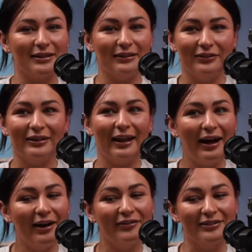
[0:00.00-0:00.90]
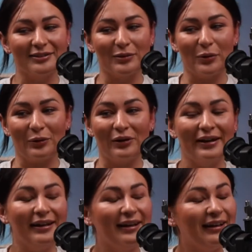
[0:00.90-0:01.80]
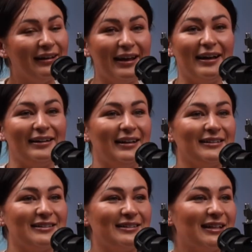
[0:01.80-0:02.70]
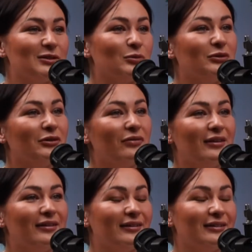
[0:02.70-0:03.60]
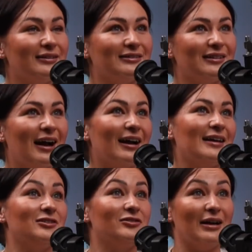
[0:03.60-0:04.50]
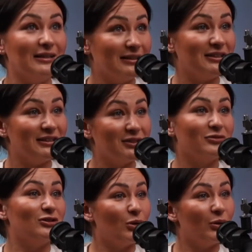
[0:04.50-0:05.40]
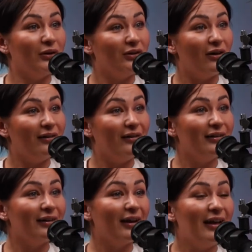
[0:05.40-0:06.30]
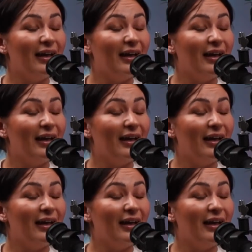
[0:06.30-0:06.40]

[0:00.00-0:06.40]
are not allowed. So, yeah, that's one of the, I guess, advantages of a toy dog.